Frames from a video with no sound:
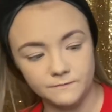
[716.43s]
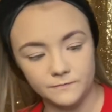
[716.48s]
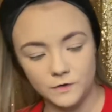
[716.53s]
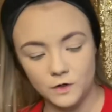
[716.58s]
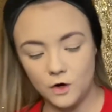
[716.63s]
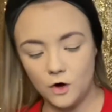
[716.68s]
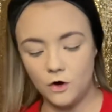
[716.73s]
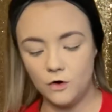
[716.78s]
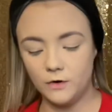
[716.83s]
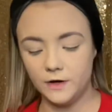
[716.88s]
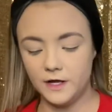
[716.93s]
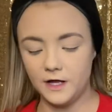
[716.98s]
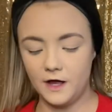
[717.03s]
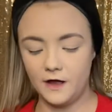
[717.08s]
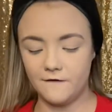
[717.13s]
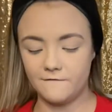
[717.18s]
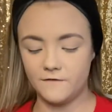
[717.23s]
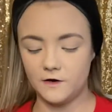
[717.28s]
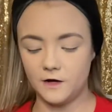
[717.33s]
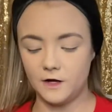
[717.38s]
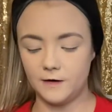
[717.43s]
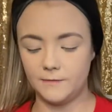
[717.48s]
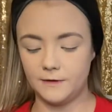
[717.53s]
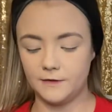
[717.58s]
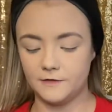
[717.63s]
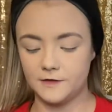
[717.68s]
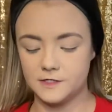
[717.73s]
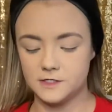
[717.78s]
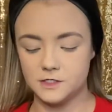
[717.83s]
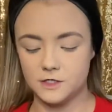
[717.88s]
Oh yeah, I forgot about
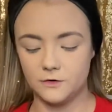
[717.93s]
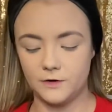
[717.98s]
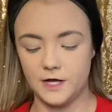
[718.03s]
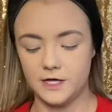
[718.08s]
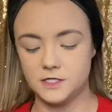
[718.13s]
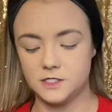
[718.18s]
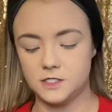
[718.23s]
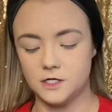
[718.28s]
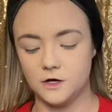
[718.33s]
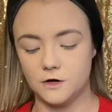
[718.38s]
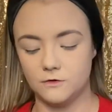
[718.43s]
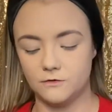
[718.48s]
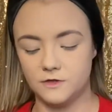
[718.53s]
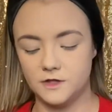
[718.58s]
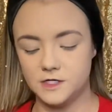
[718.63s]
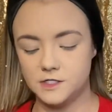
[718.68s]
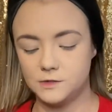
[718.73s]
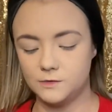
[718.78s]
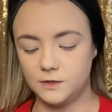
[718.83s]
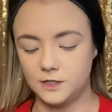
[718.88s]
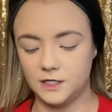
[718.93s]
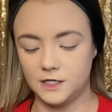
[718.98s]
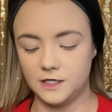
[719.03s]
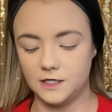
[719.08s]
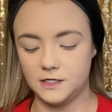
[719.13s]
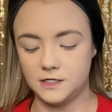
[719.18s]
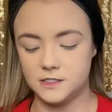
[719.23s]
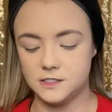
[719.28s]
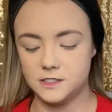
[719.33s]
this. Okay, so this one is